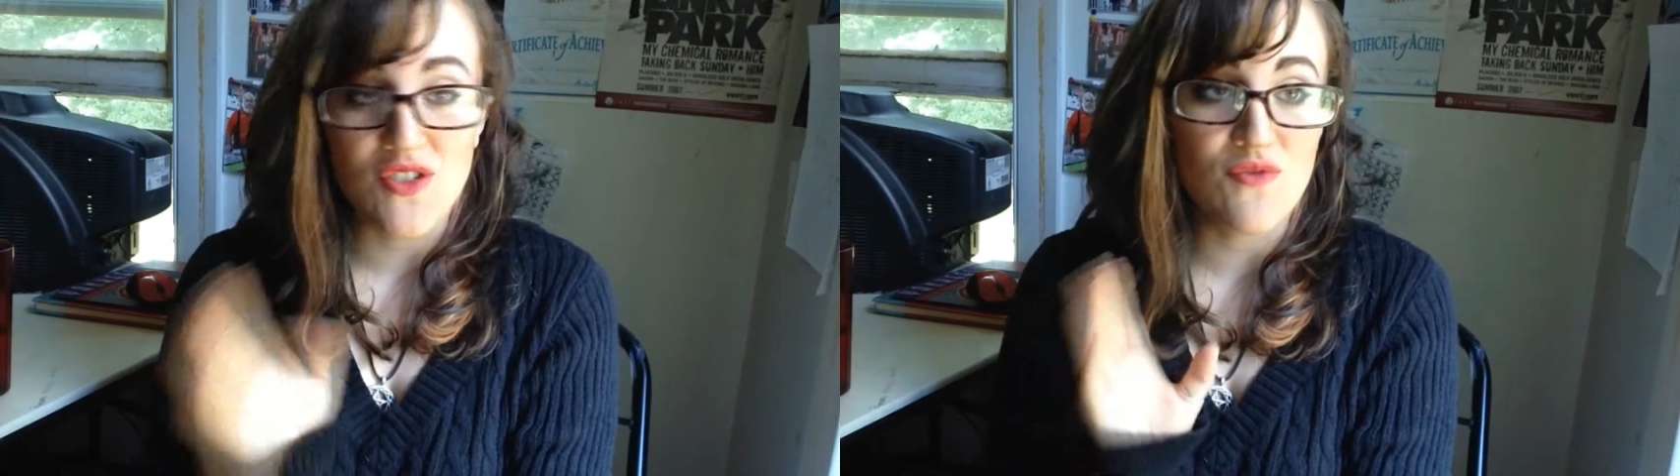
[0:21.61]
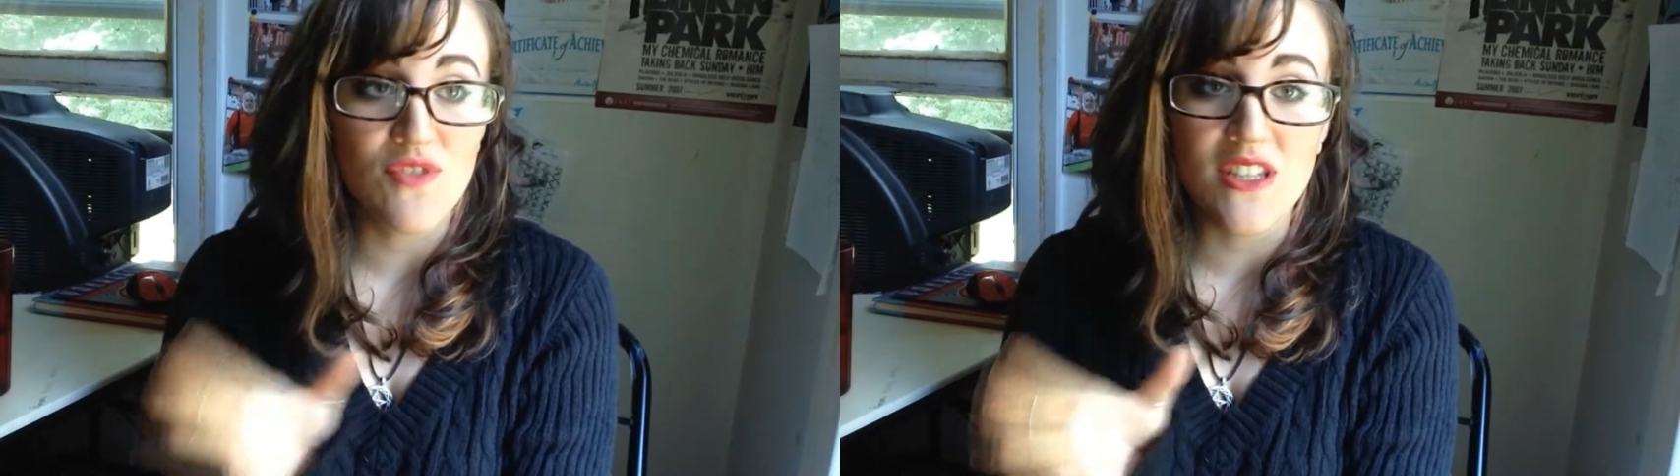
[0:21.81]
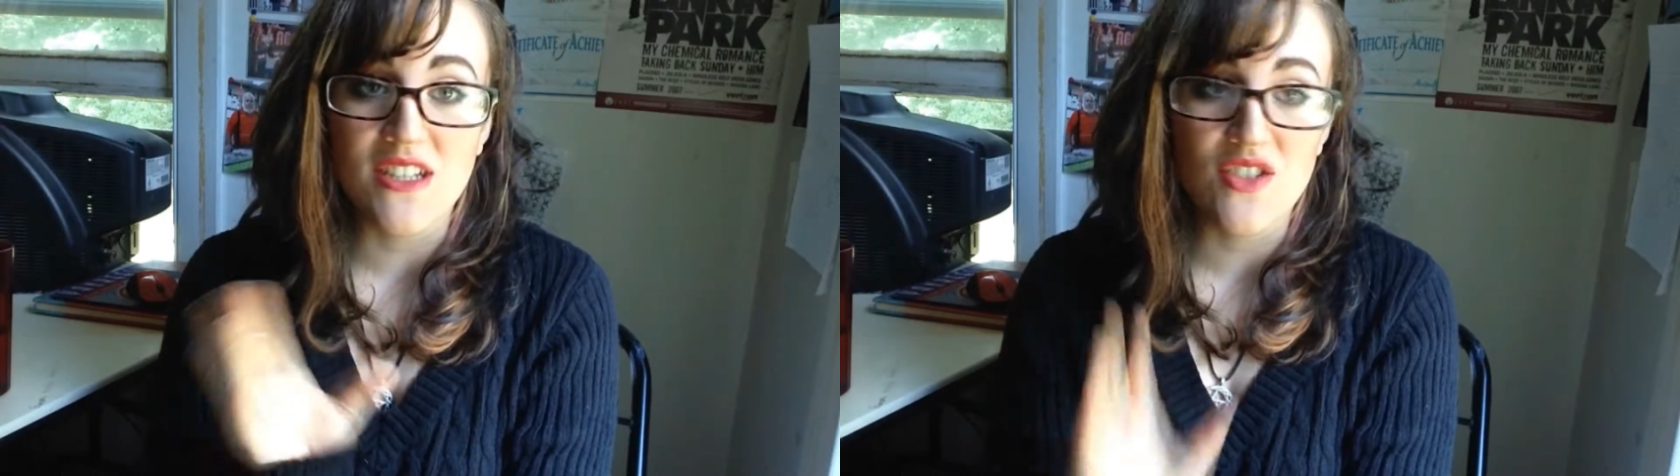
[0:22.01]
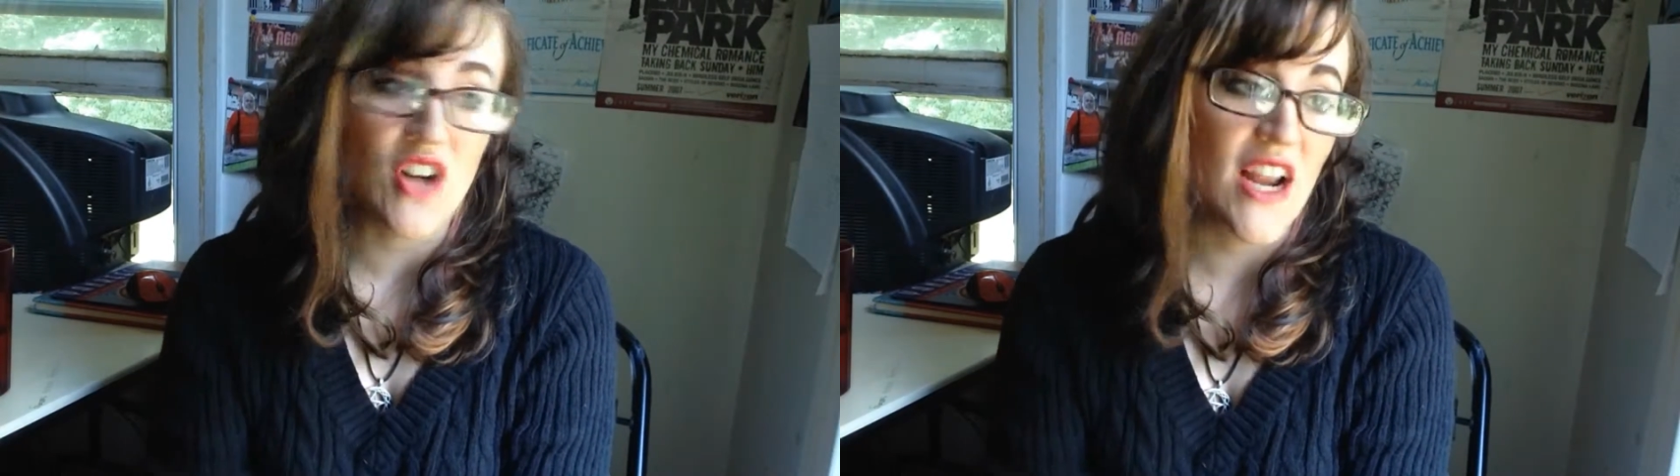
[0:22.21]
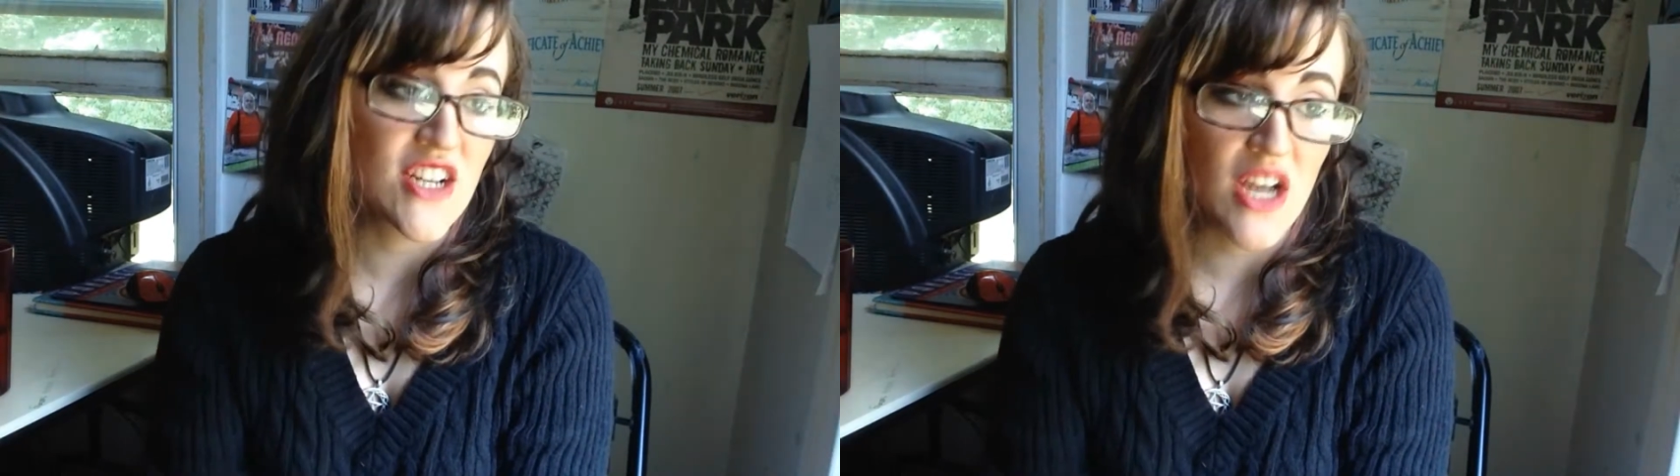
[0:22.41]
just really
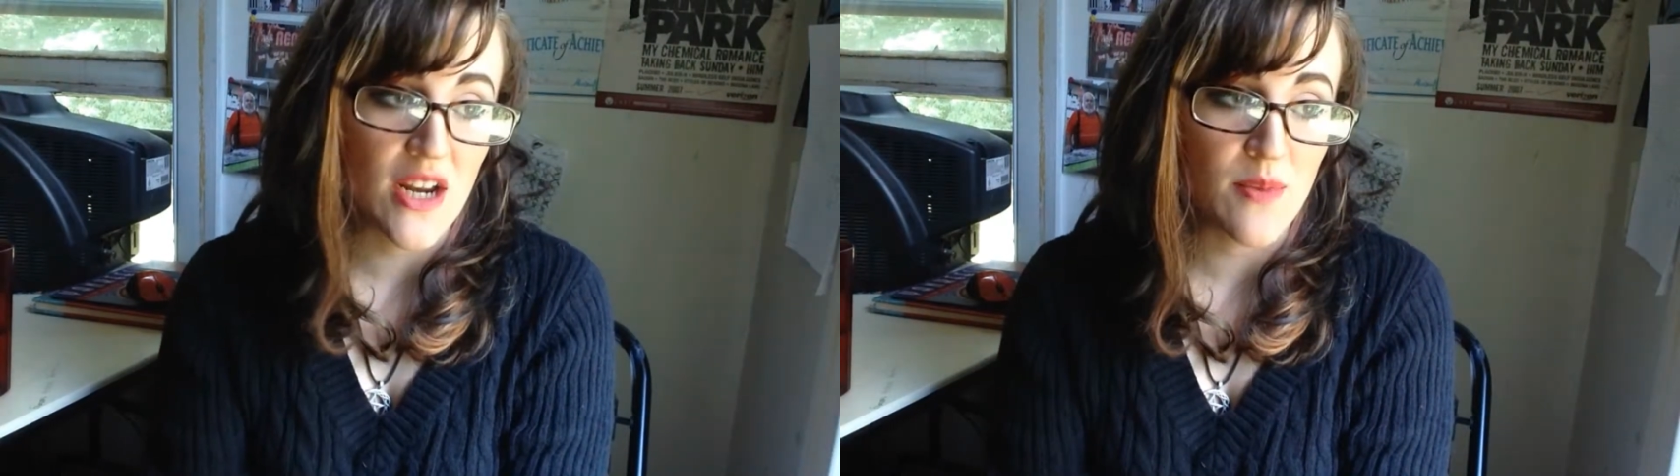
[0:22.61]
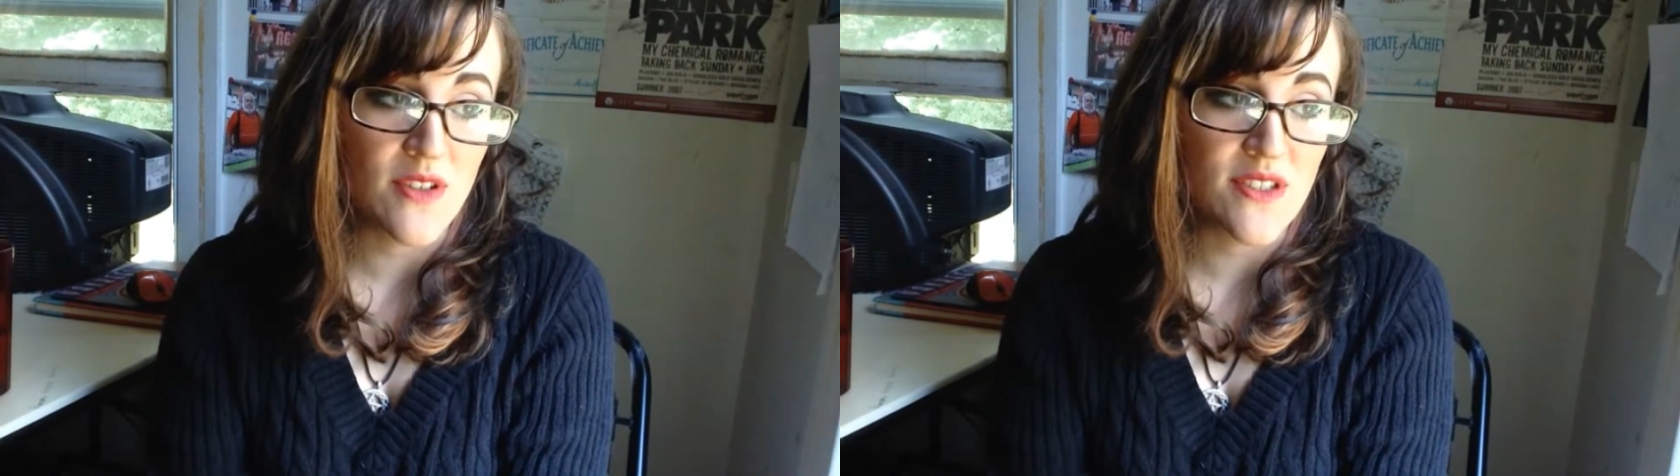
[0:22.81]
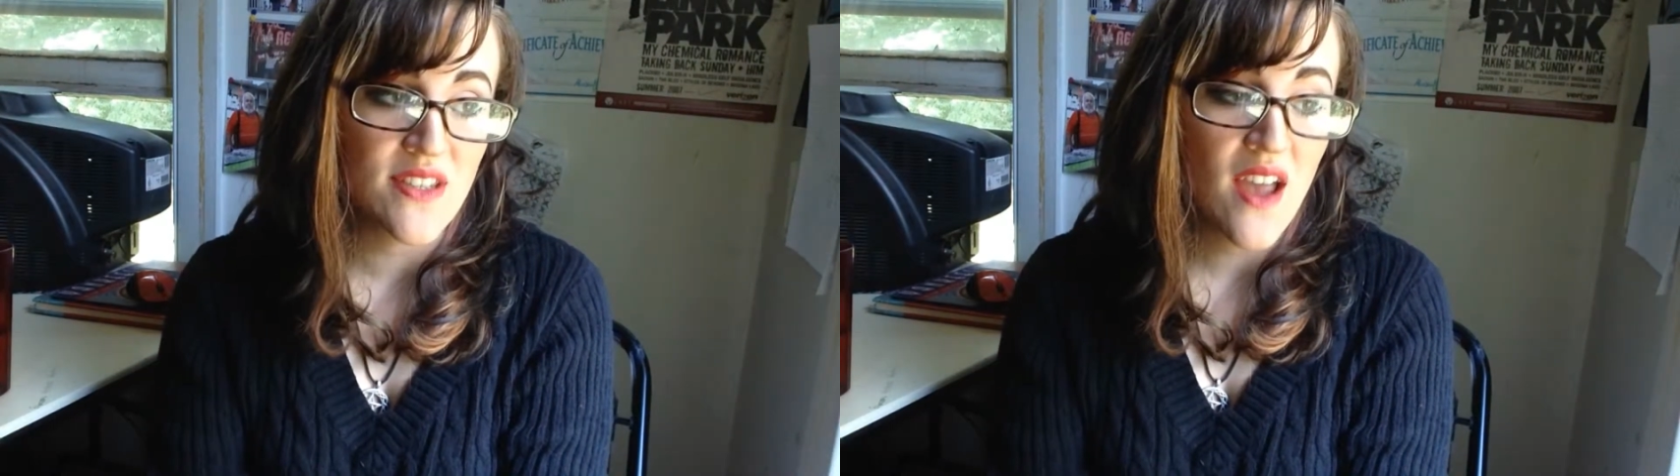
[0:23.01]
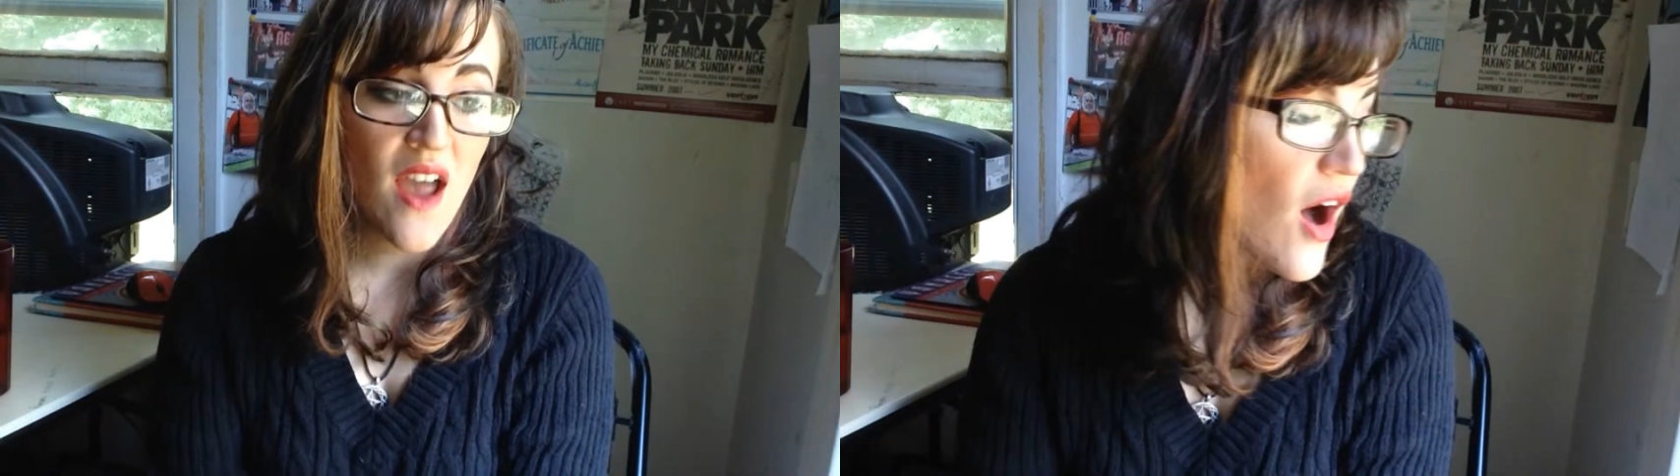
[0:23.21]
strange animals.